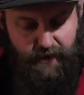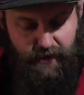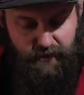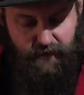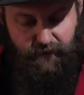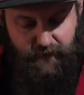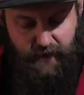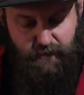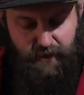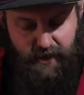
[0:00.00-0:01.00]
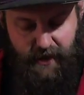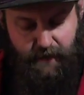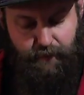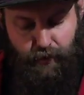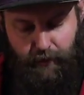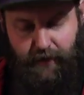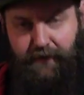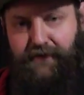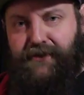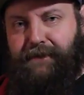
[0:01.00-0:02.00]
and the effect became permanent.